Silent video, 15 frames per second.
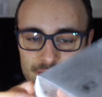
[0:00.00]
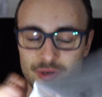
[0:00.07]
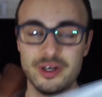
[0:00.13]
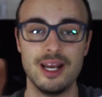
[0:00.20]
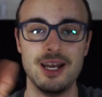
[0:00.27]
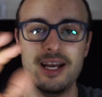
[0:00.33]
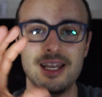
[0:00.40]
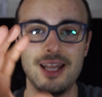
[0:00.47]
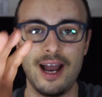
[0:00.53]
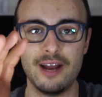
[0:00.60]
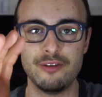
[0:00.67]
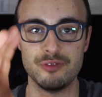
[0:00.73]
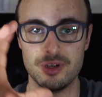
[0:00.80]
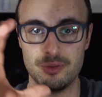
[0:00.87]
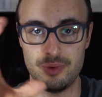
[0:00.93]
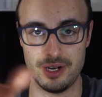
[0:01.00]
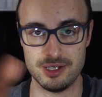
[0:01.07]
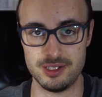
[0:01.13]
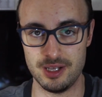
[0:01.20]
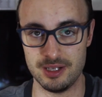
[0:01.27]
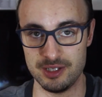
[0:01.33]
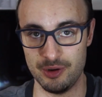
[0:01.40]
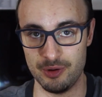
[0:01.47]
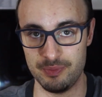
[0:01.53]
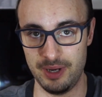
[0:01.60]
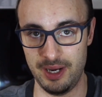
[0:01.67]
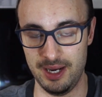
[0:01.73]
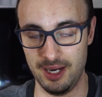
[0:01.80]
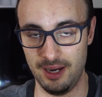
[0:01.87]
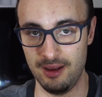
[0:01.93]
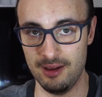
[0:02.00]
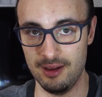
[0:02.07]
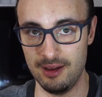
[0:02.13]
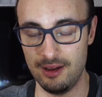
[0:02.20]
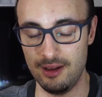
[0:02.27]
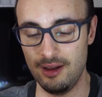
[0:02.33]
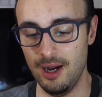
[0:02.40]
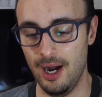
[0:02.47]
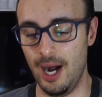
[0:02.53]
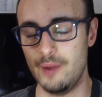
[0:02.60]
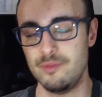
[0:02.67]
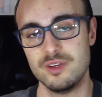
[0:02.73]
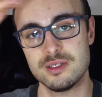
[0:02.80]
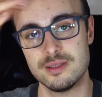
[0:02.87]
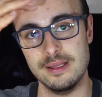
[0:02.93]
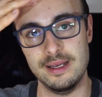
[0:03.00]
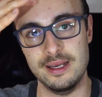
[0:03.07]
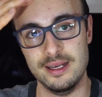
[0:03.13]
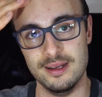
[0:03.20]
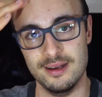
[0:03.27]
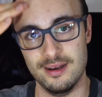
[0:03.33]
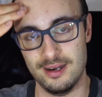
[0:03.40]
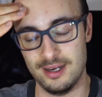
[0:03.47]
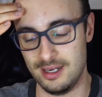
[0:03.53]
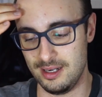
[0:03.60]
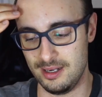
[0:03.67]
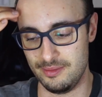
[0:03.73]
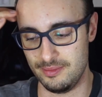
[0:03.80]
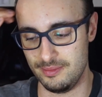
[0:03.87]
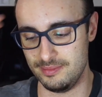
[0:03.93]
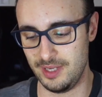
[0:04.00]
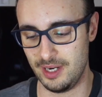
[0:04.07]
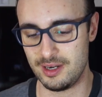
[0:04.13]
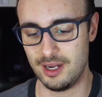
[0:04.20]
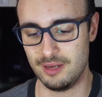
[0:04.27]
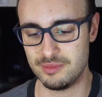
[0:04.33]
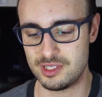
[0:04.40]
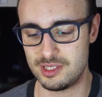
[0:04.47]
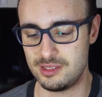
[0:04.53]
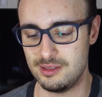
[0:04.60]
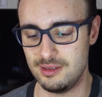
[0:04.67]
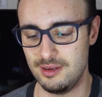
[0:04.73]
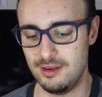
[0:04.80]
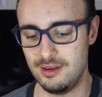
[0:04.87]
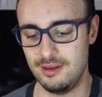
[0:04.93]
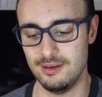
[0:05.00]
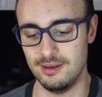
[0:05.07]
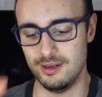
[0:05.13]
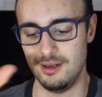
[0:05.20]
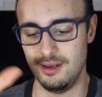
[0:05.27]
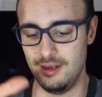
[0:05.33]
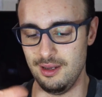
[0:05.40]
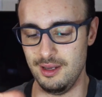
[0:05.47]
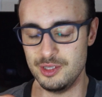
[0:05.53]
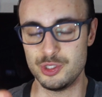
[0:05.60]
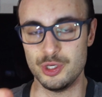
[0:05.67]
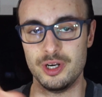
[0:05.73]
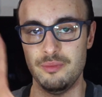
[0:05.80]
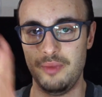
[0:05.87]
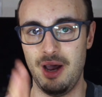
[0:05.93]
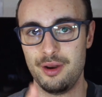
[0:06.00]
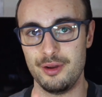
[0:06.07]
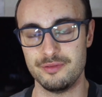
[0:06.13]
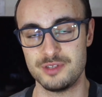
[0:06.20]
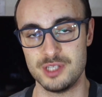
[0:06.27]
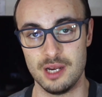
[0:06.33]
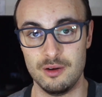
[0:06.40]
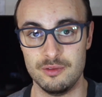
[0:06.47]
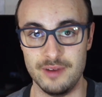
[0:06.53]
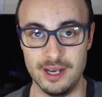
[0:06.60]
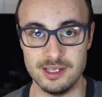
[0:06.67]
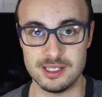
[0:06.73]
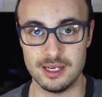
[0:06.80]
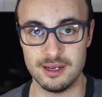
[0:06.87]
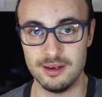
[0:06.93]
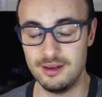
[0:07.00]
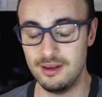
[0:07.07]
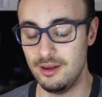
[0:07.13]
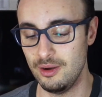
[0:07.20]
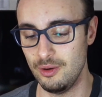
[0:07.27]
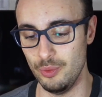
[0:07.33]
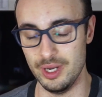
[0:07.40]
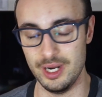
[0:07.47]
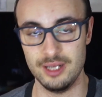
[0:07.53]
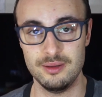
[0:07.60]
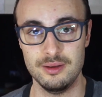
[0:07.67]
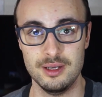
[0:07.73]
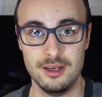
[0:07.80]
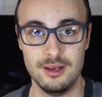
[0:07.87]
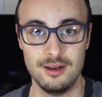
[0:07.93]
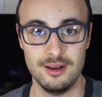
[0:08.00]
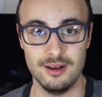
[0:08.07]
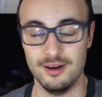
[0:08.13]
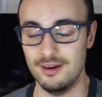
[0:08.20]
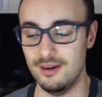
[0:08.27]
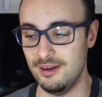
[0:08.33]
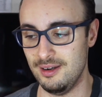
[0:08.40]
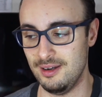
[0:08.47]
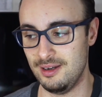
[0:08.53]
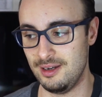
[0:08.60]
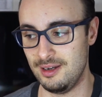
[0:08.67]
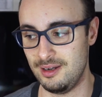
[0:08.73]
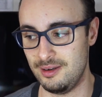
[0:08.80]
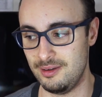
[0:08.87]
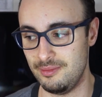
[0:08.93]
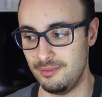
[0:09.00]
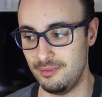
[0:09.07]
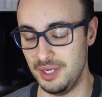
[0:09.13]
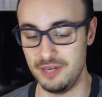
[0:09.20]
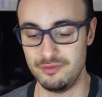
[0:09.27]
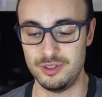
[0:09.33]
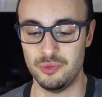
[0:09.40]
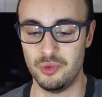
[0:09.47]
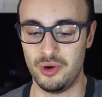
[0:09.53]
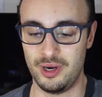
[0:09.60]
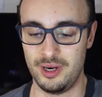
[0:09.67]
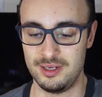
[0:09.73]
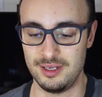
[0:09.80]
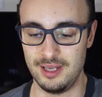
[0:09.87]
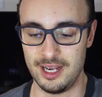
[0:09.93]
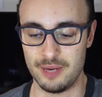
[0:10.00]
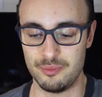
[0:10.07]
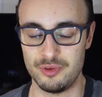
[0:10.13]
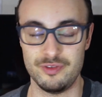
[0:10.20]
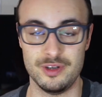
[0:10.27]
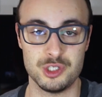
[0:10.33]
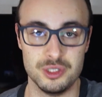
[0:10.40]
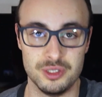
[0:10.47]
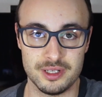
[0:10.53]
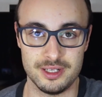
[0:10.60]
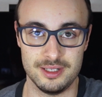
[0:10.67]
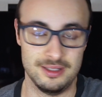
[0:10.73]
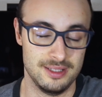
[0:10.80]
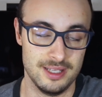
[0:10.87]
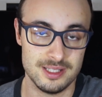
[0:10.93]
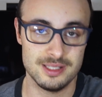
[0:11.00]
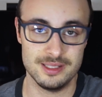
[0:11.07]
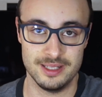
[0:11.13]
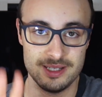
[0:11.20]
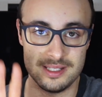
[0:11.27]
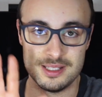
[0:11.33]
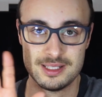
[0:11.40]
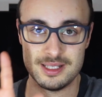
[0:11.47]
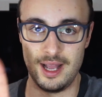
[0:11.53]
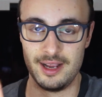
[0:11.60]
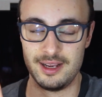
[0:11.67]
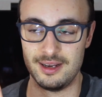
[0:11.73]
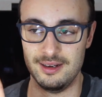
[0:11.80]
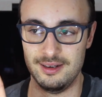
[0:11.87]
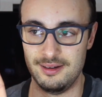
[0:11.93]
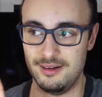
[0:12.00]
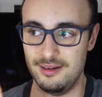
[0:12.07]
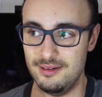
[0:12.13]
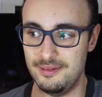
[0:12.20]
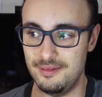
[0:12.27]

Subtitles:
You're getting a lot for the price that you're paying. Obviously, there comes a certain amount of sacrificing with it. But if you want a professional, this is like a